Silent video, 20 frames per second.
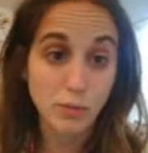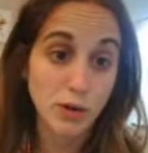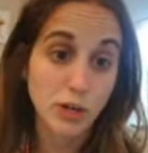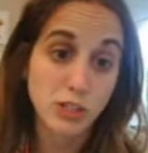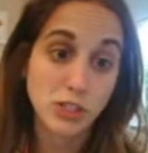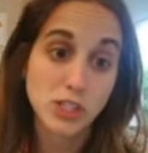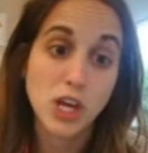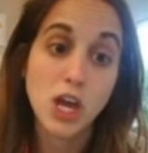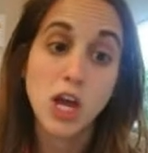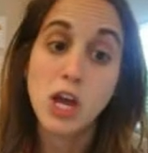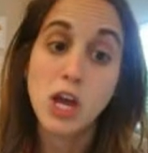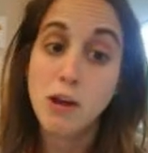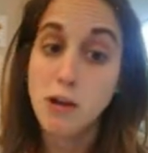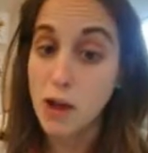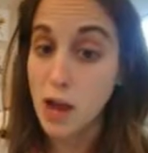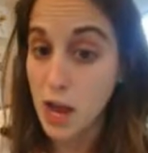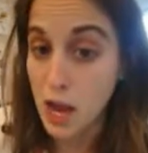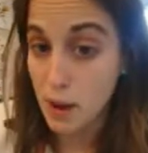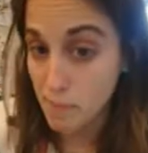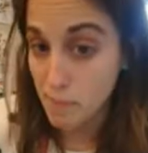words.
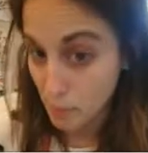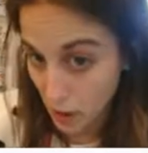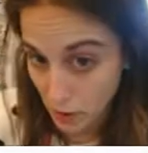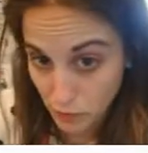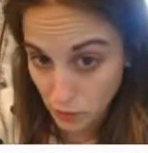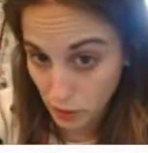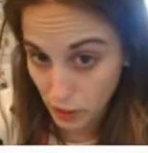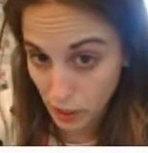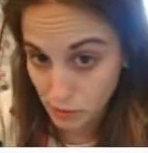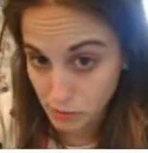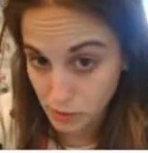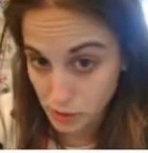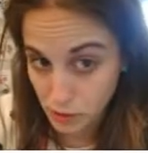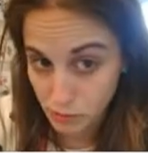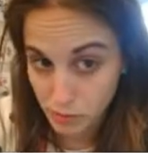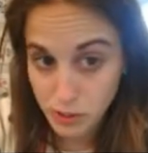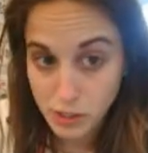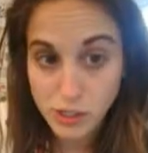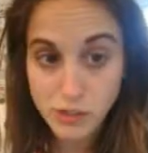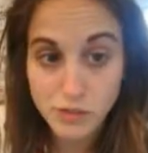My vocabulary
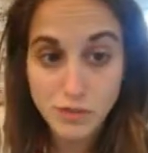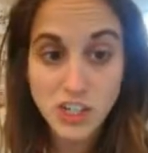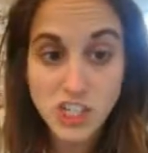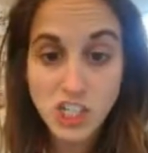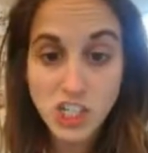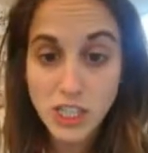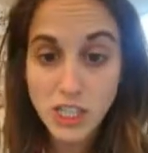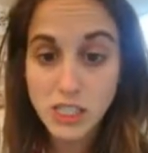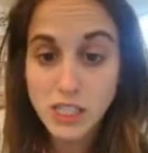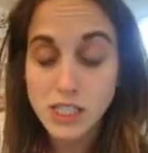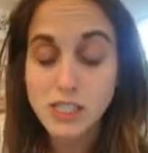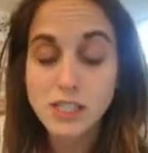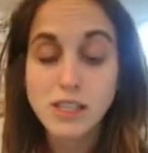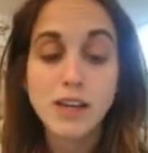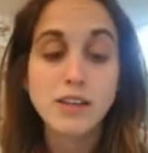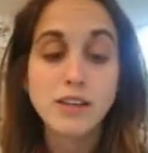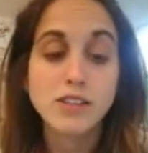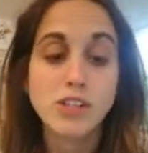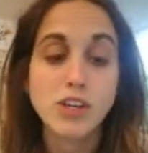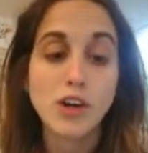word is vigilance,
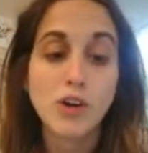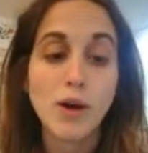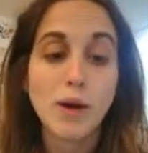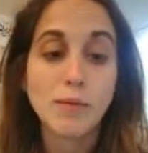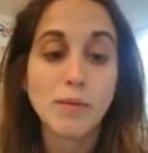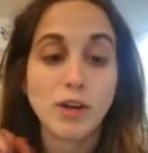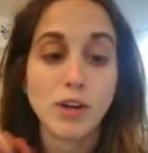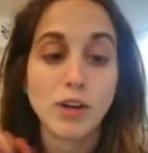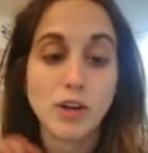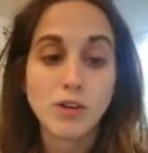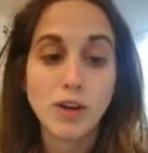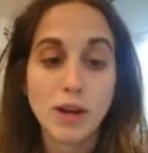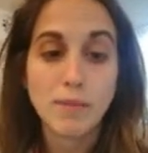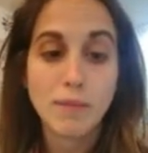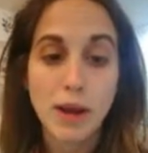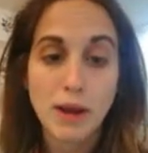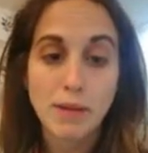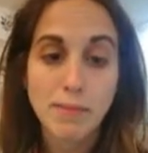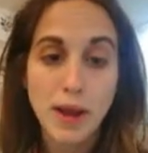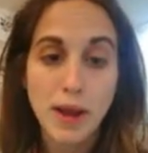so I'm going to a
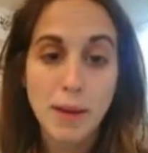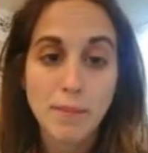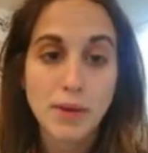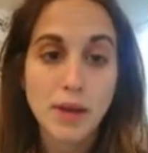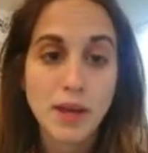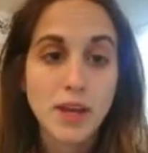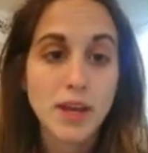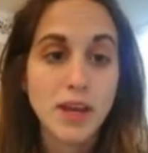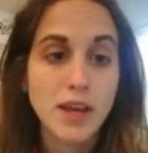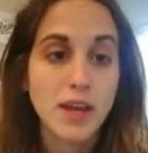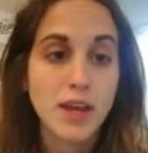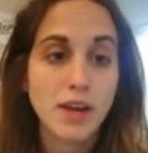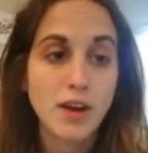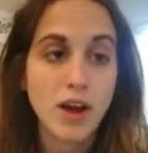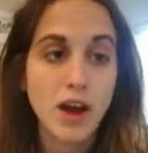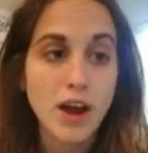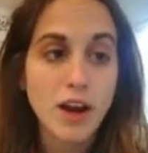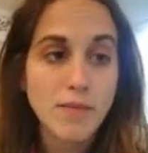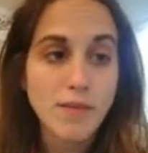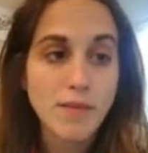mind map. It
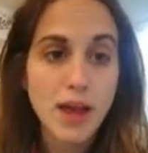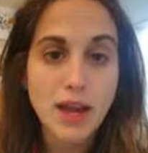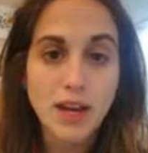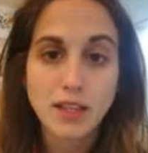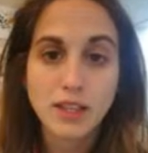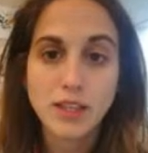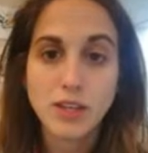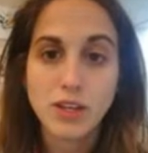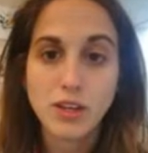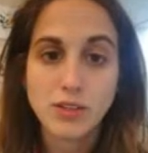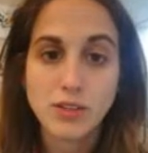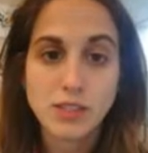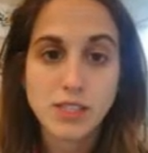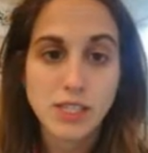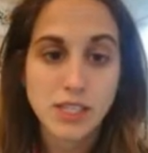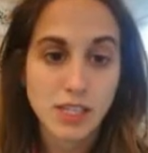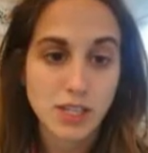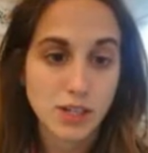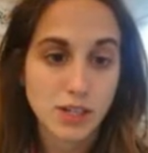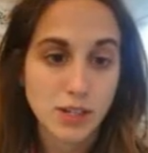automatically goes
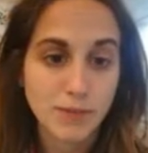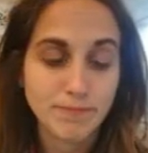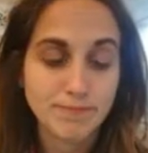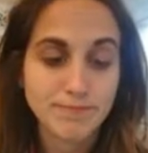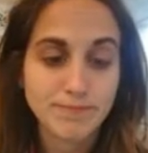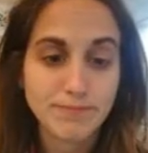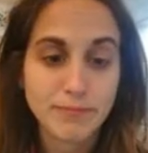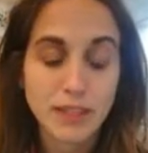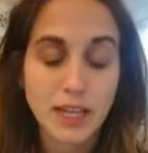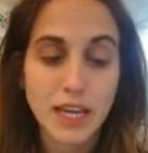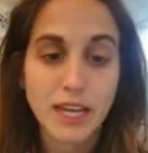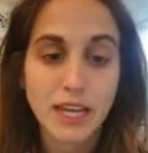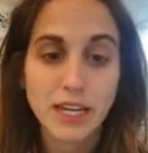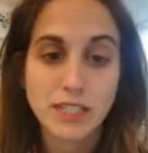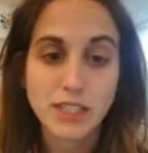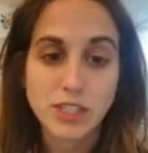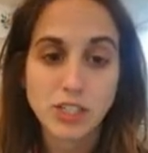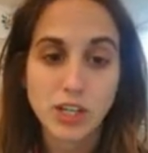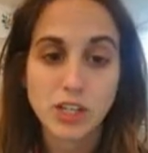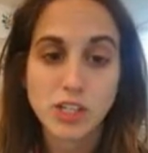here, and
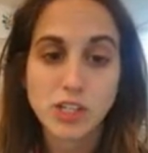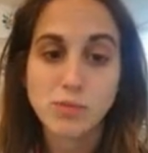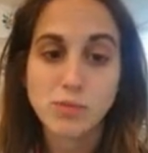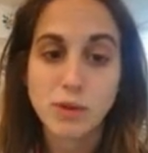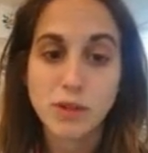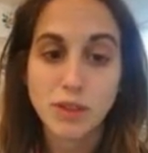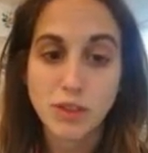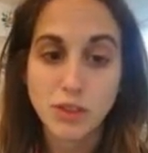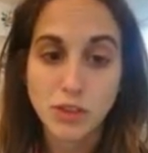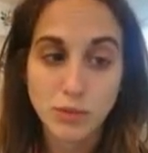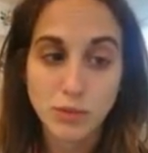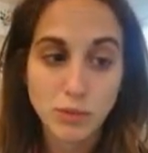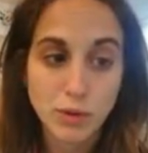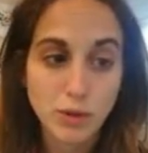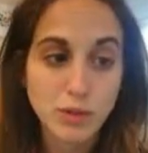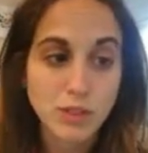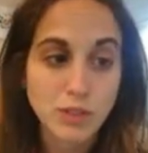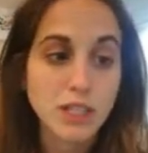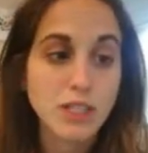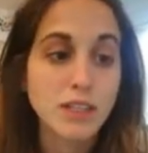it starts with the
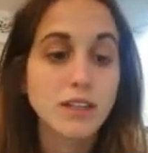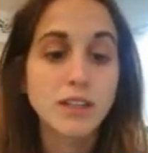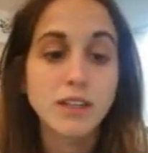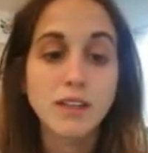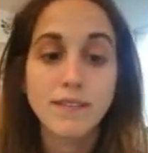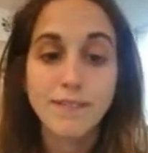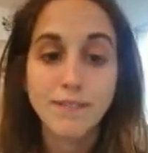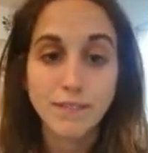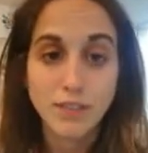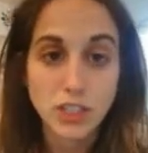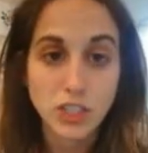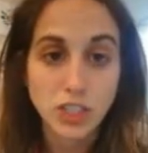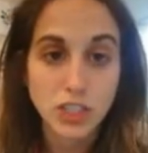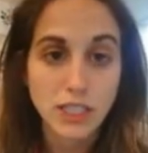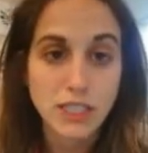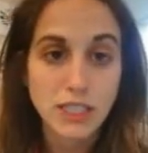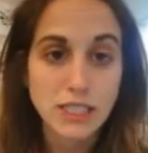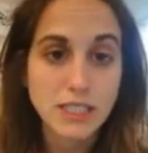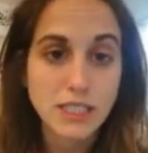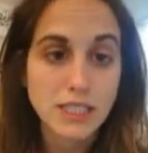root,
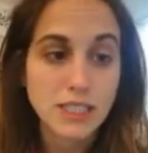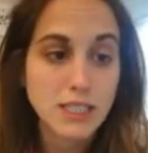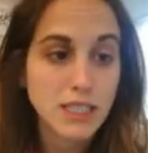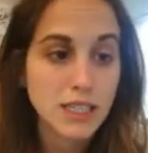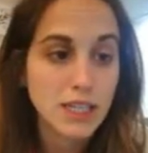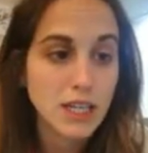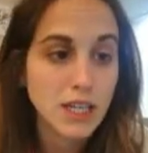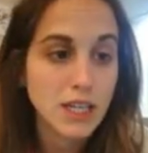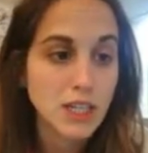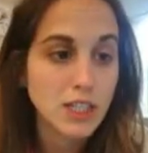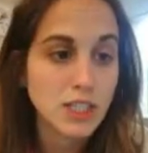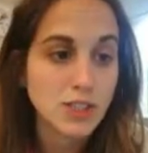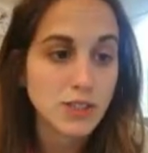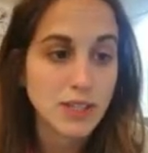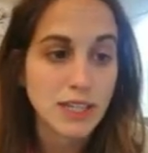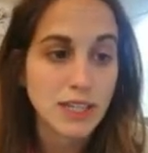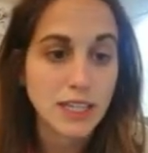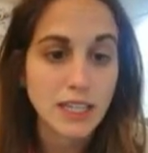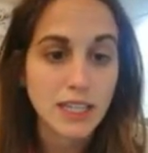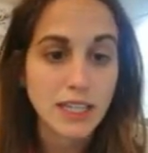vigilance. So
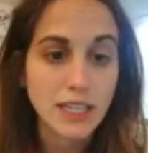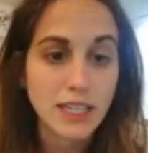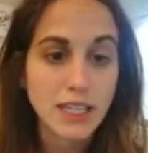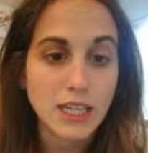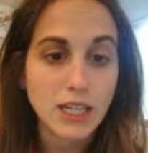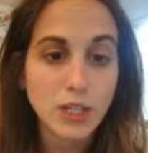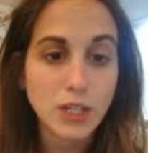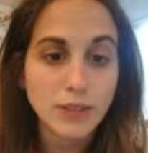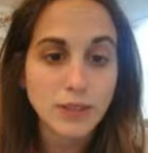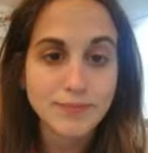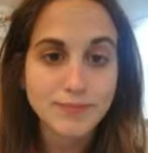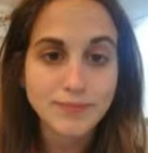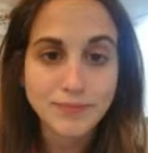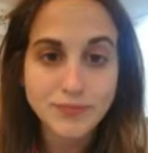you can click here,